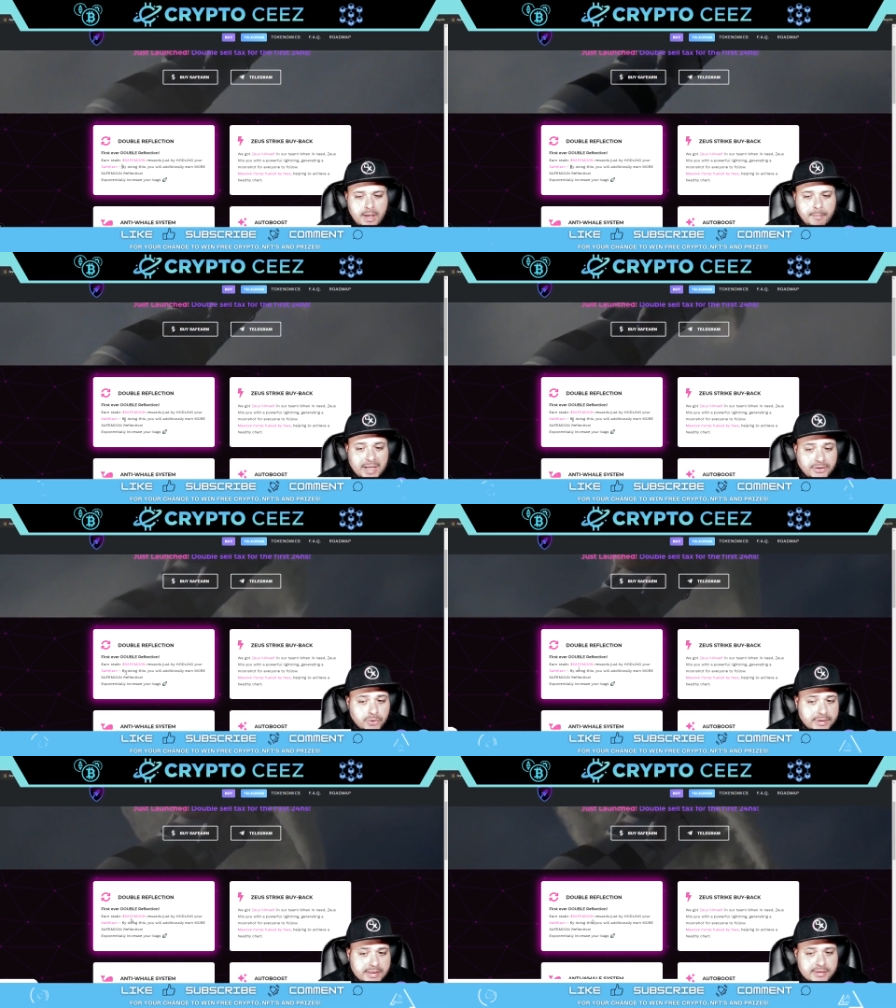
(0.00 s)
By
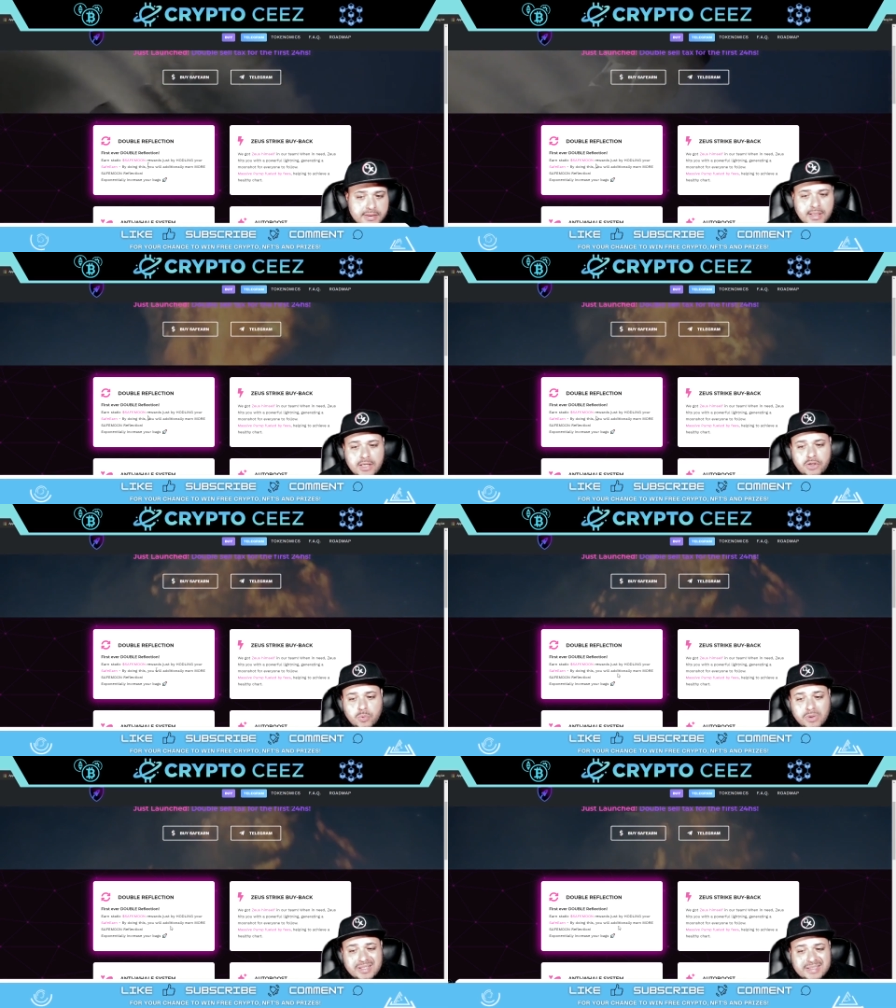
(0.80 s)
doing this, you
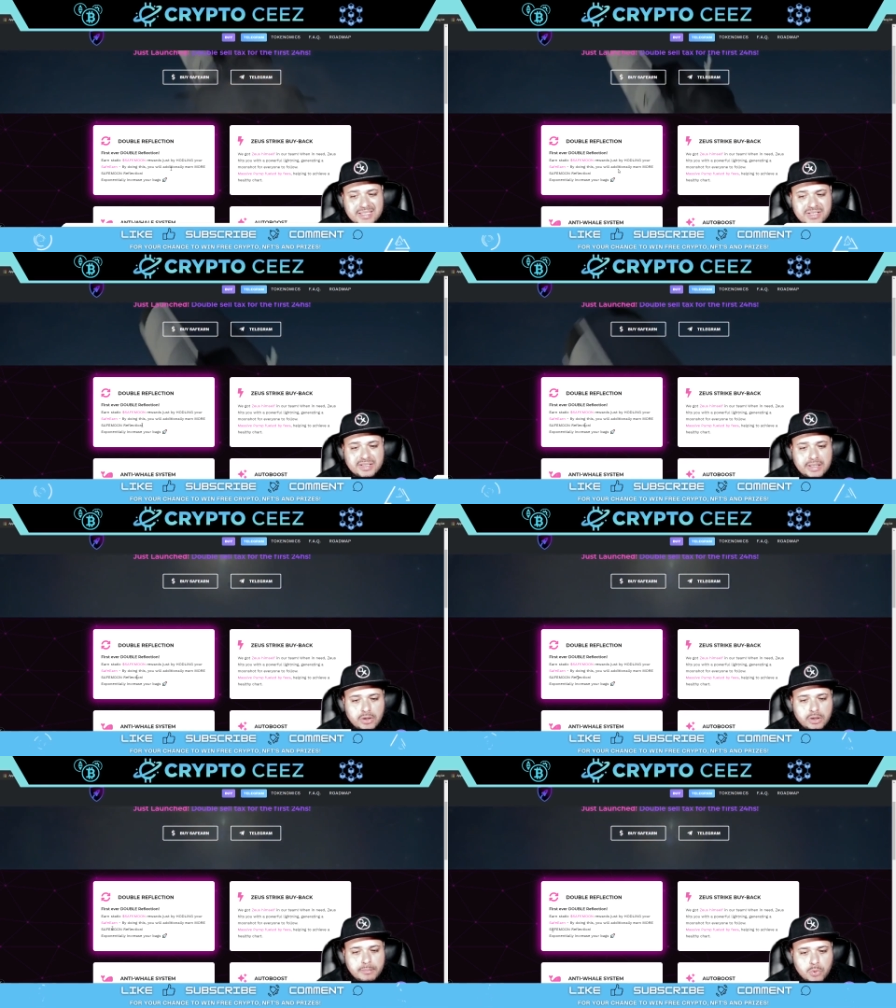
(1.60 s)
will additionally
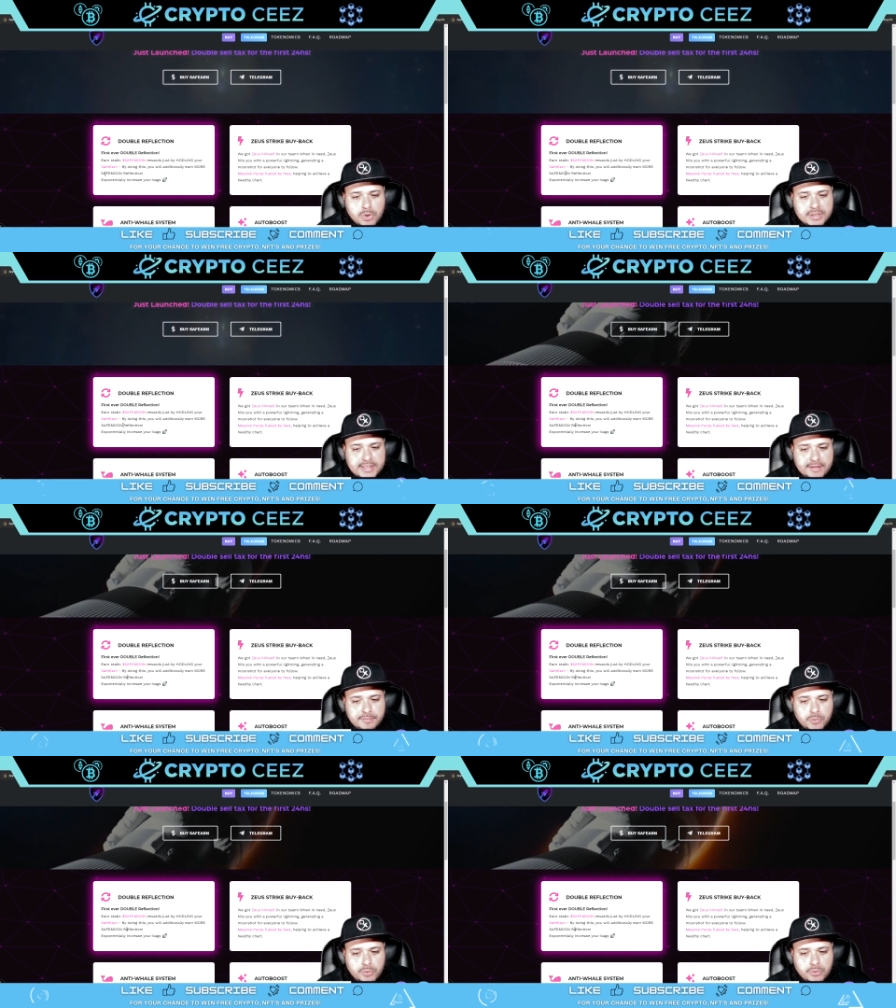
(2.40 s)
earn more Safe
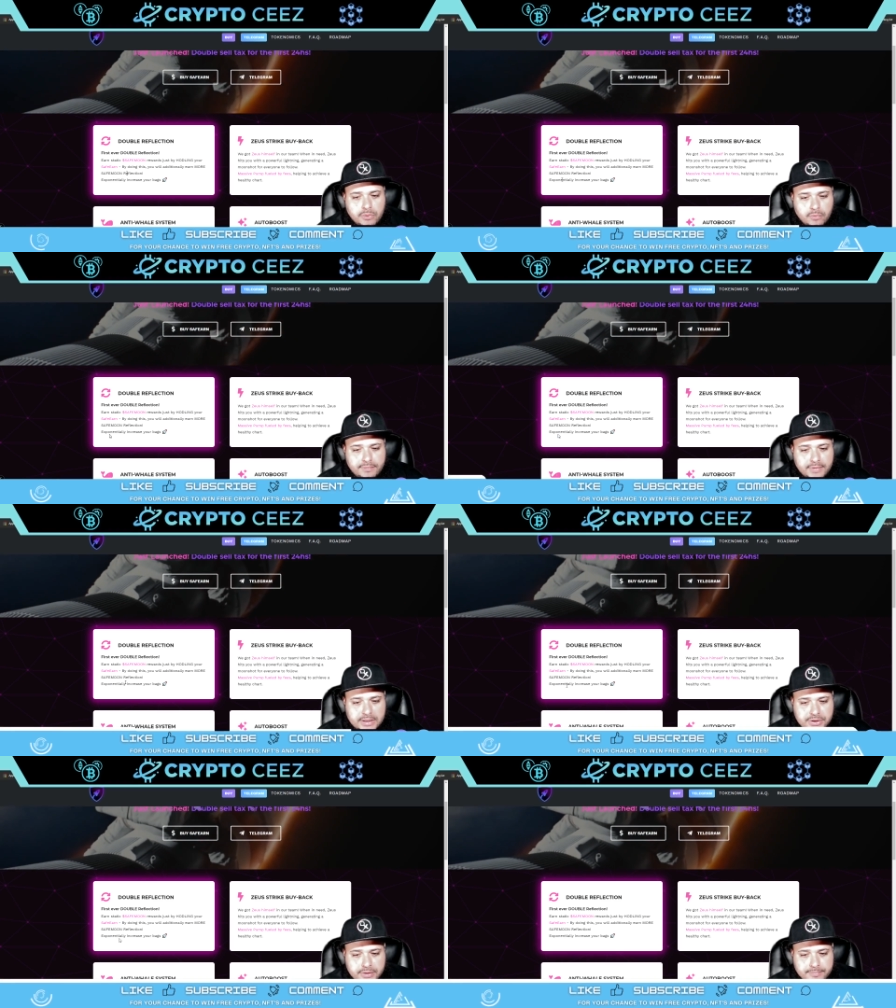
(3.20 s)
Moon
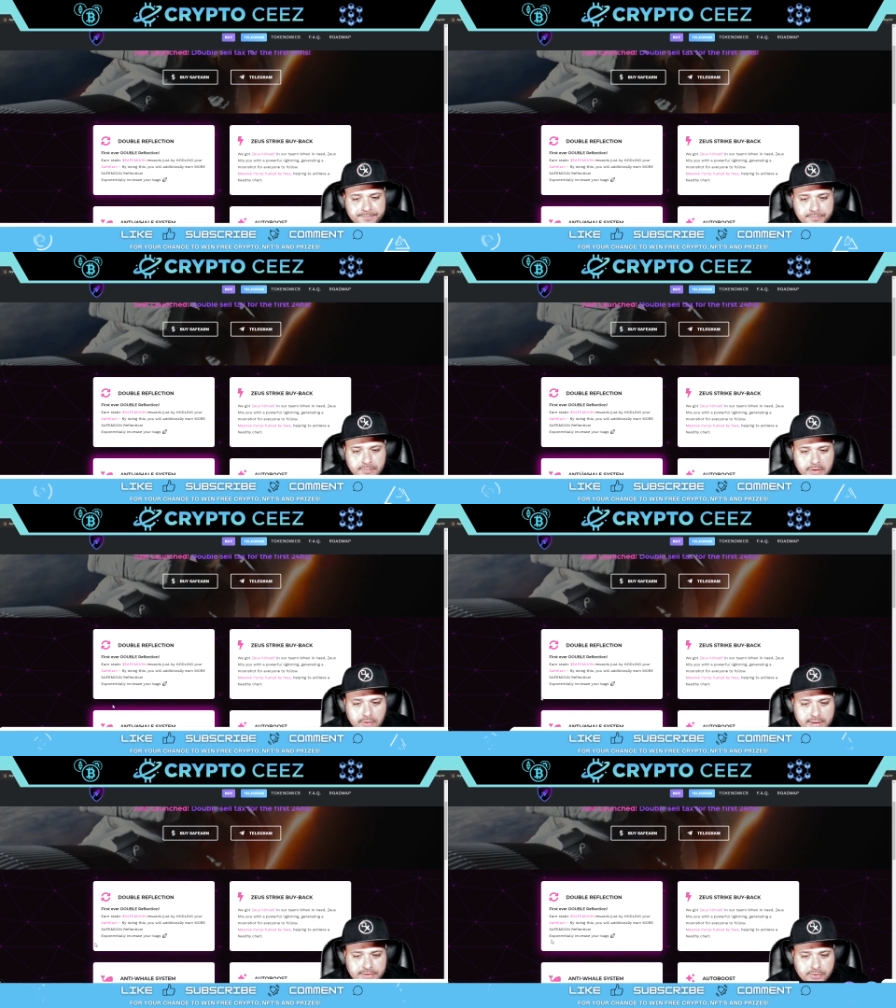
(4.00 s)
reflection.
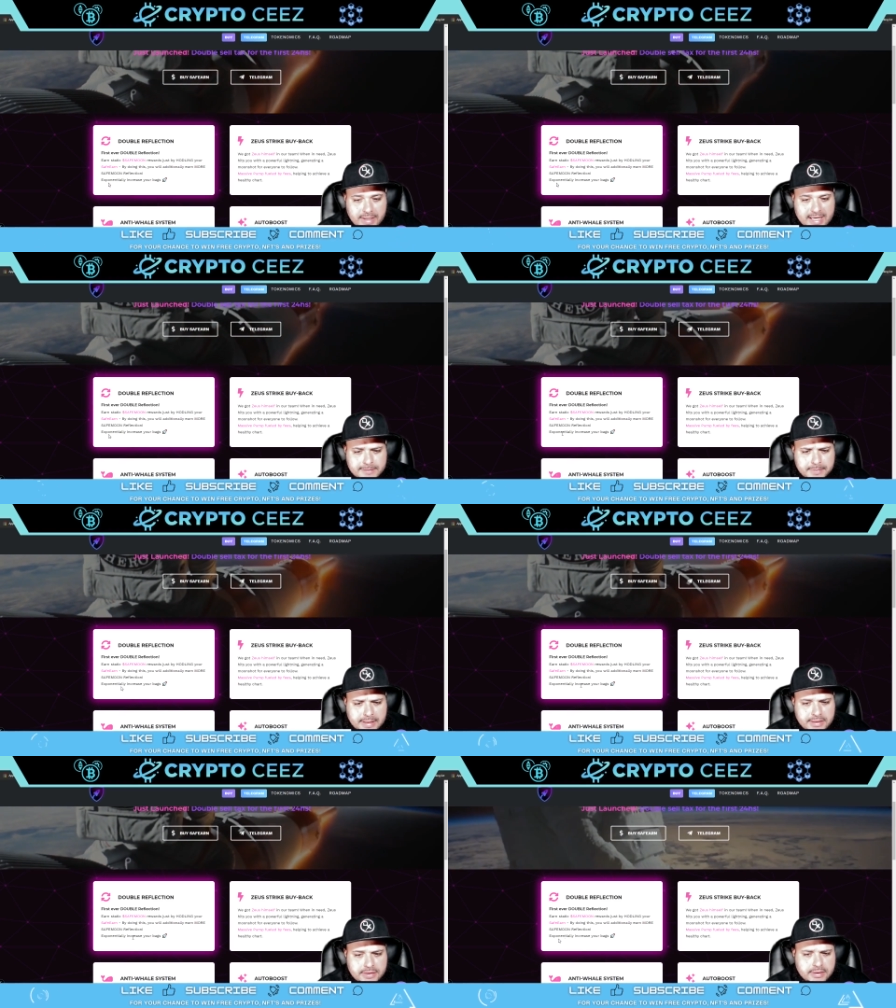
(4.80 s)
Right, so you
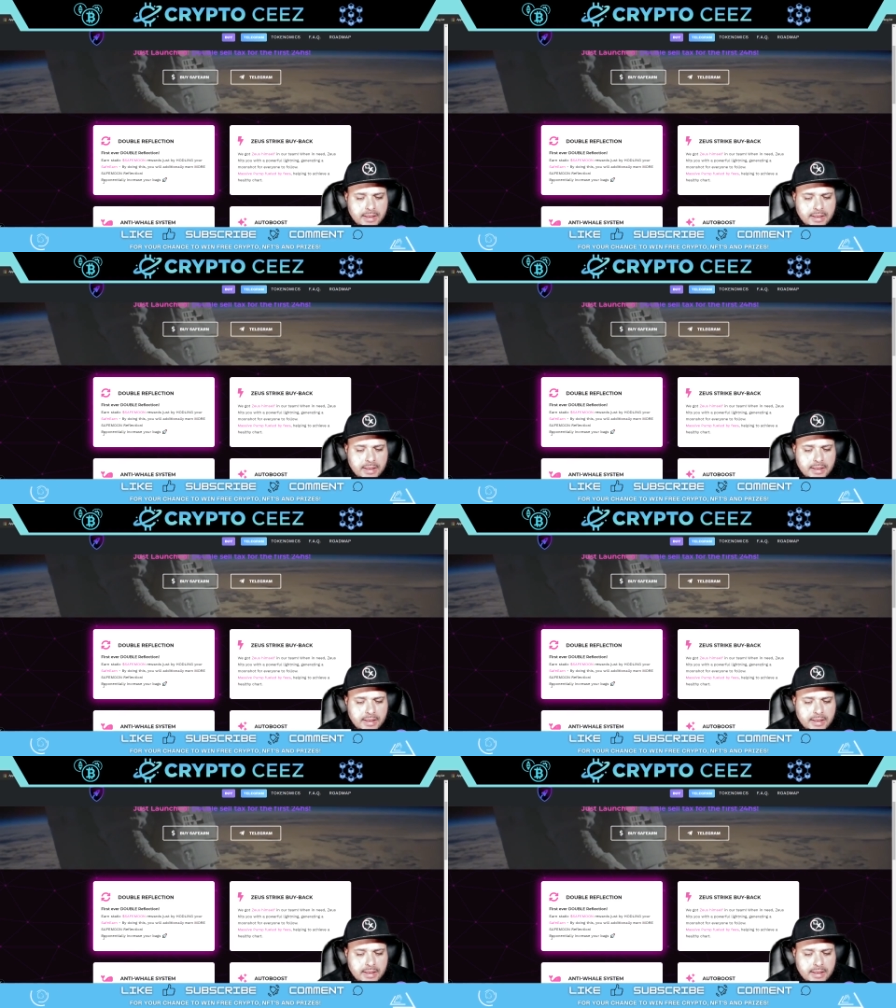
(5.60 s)
exponentially,